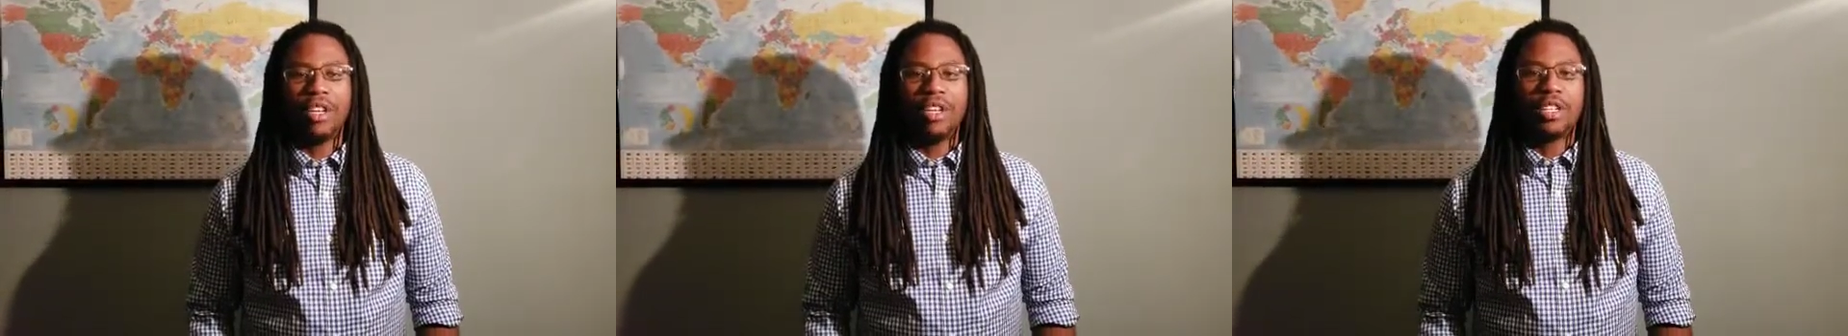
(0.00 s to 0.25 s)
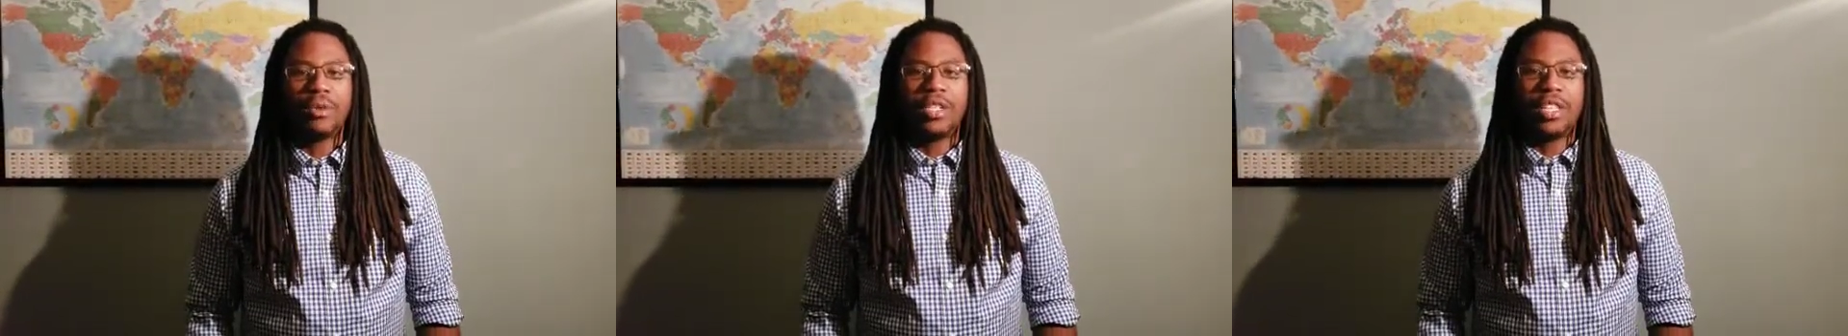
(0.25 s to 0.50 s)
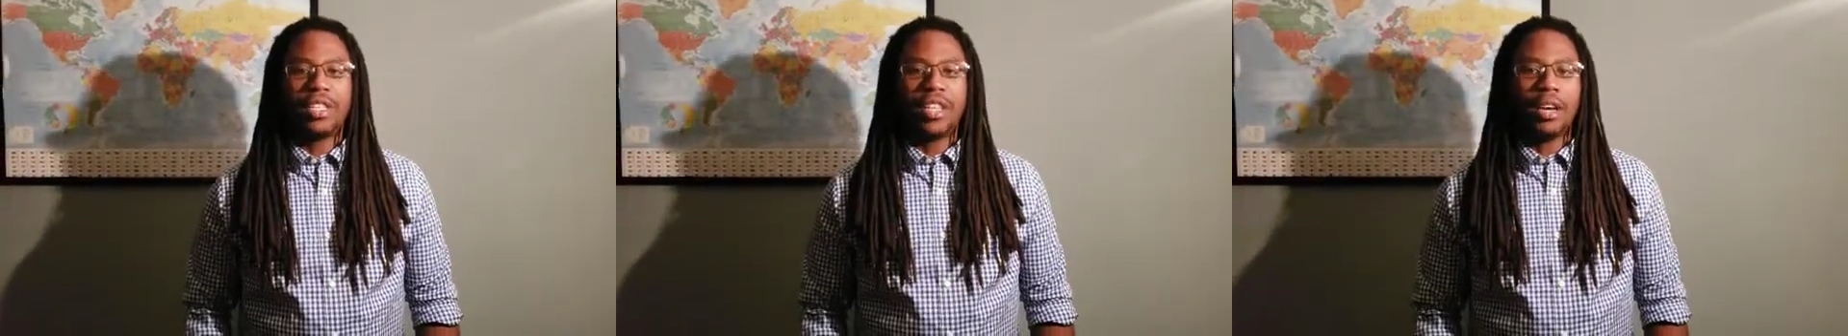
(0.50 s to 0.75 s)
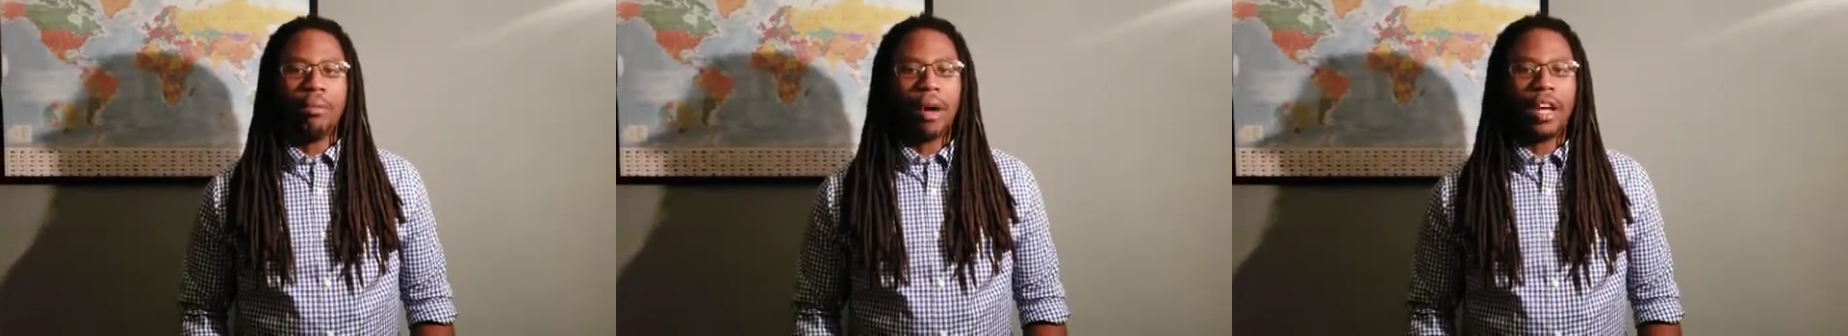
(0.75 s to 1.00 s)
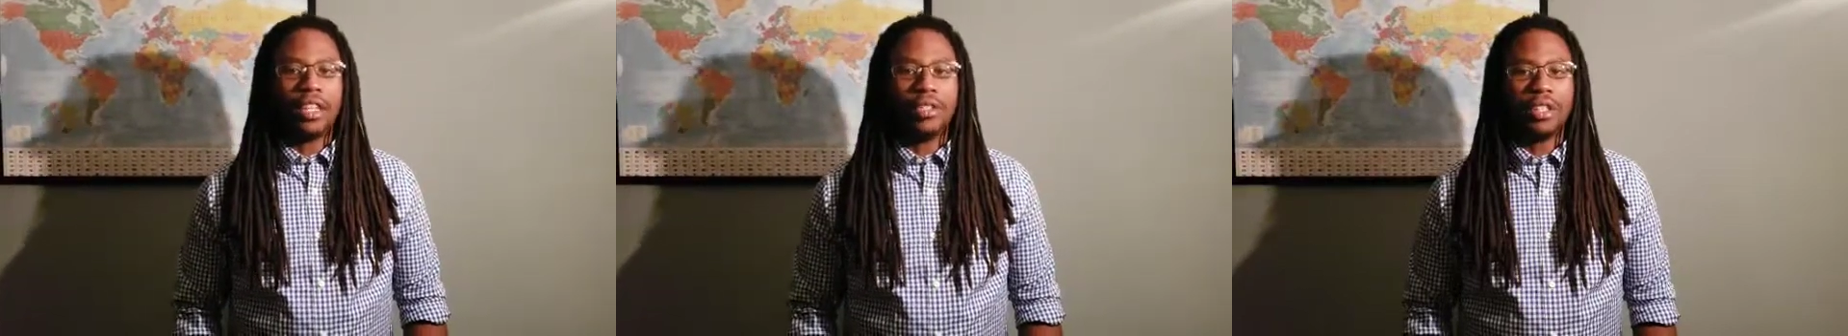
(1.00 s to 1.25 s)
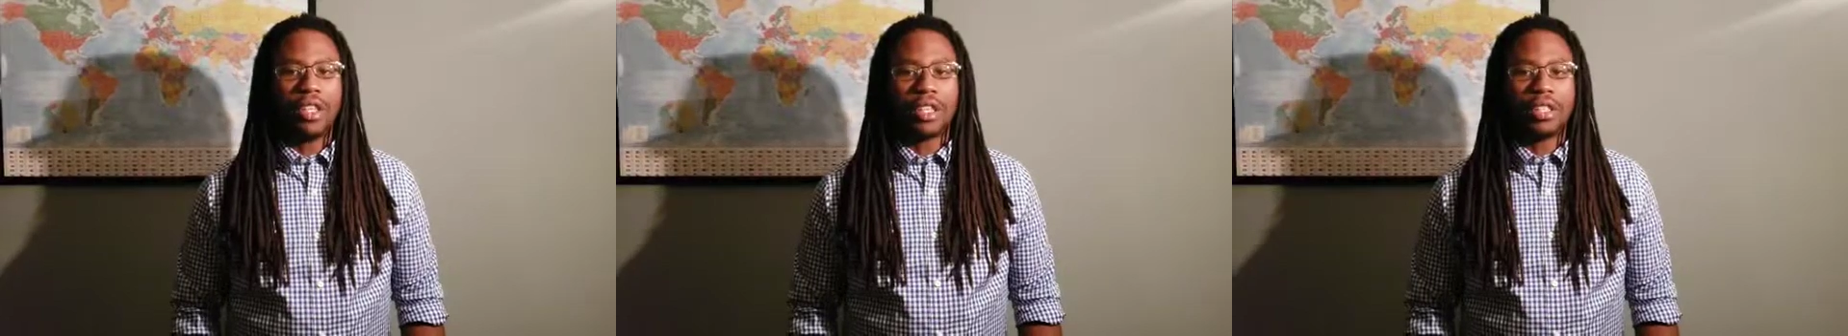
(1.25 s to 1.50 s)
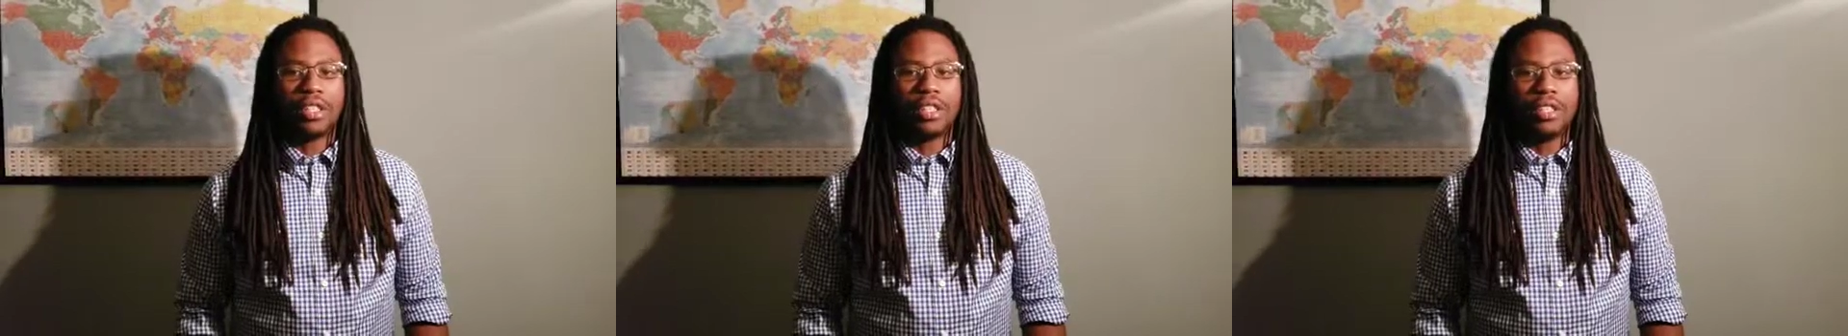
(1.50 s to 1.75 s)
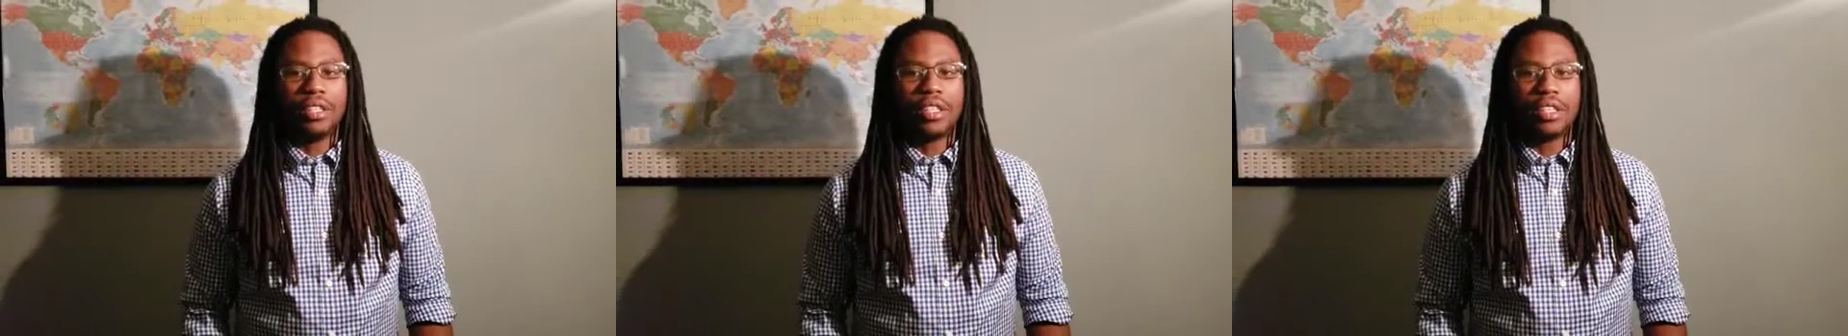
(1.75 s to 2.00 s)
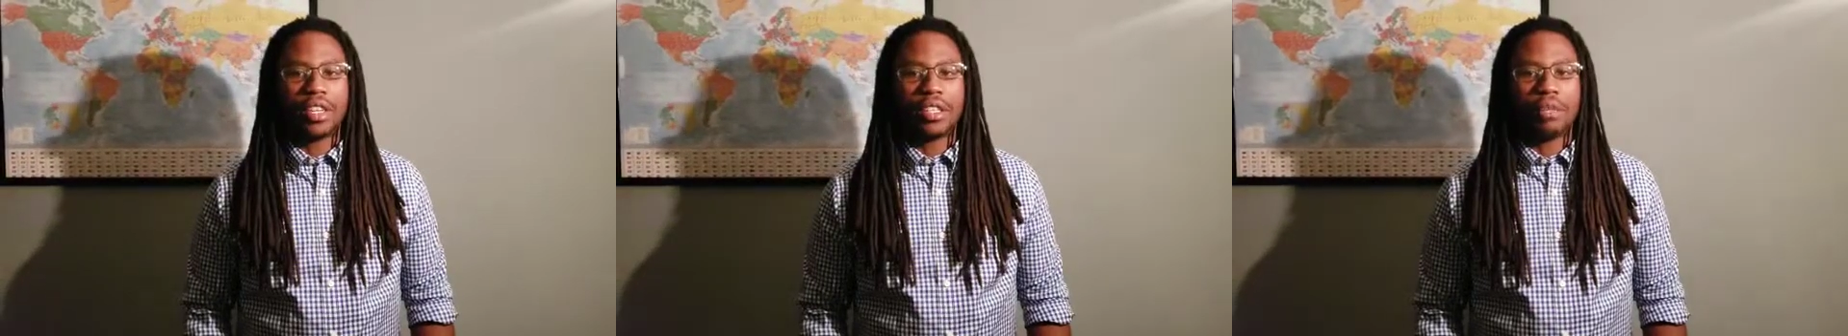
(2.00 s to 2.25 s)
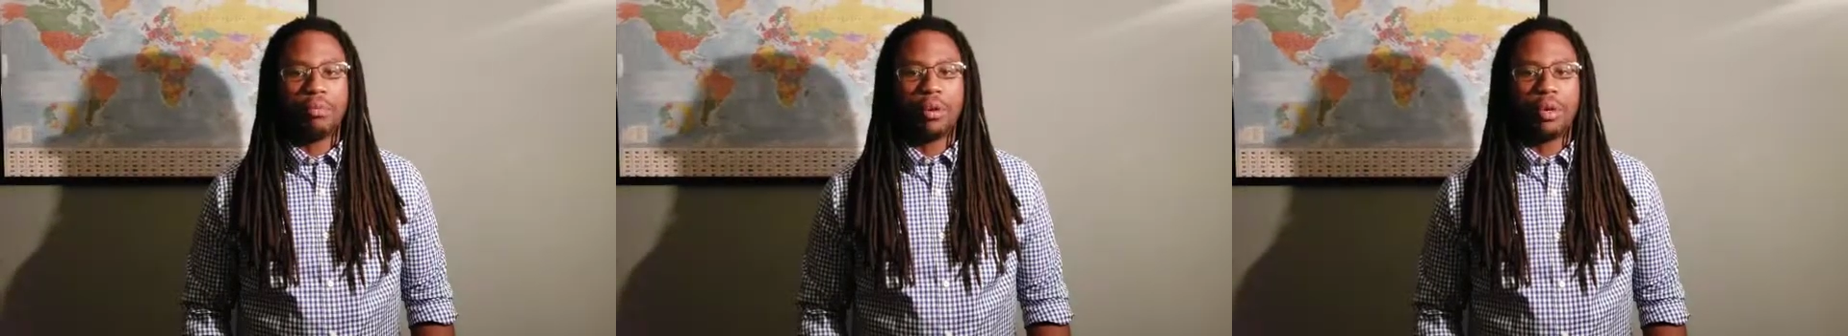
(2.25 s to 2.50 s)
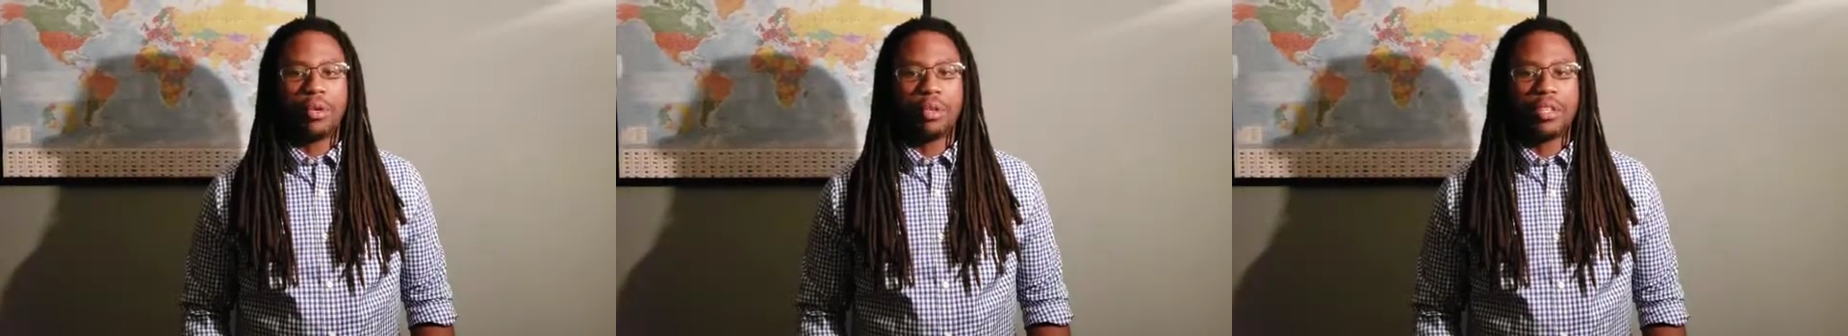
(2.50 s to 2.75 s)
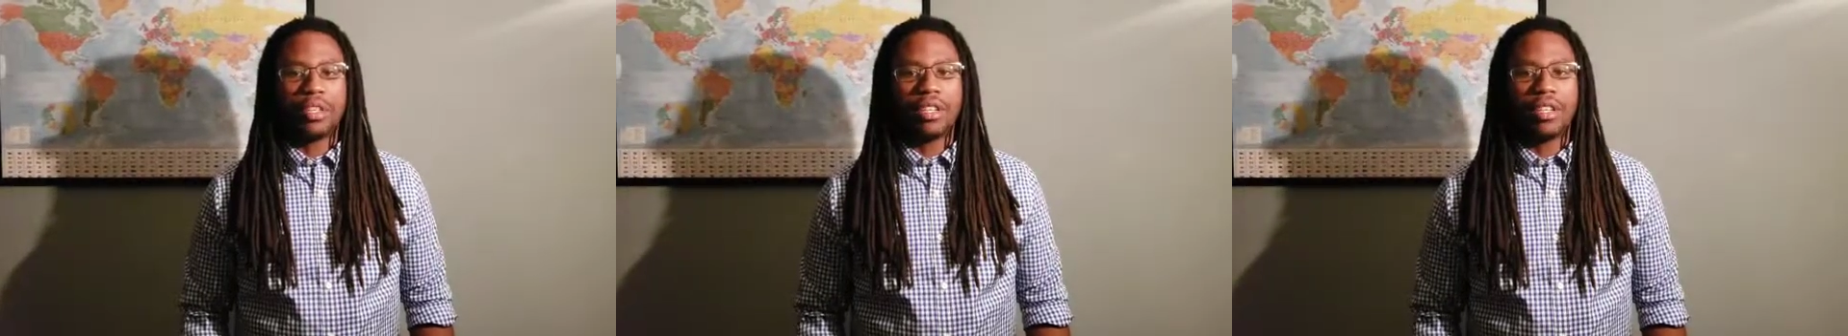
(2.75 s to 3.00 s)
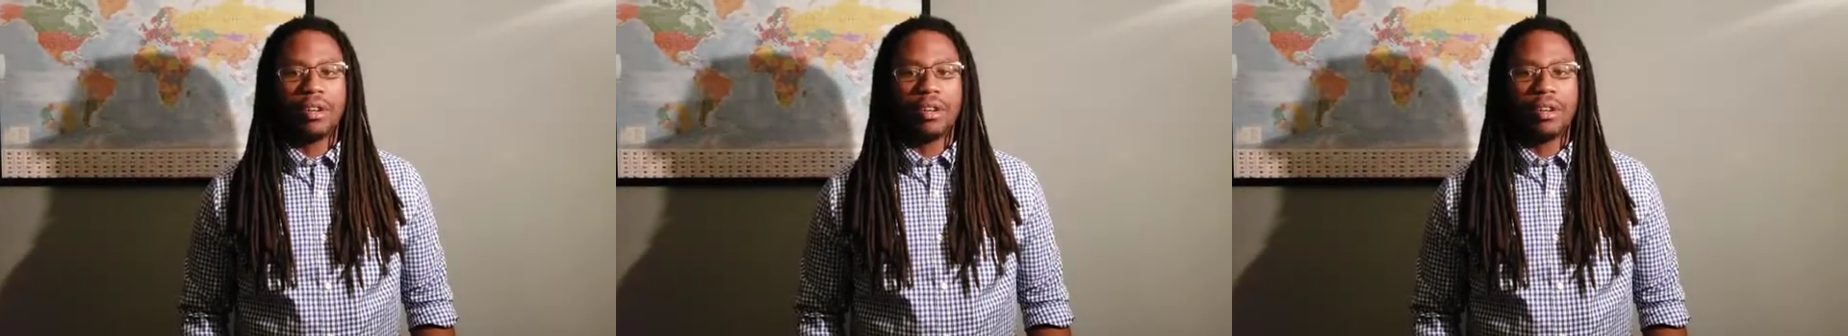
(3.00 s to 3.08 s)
So as I said in my introduction discussion post,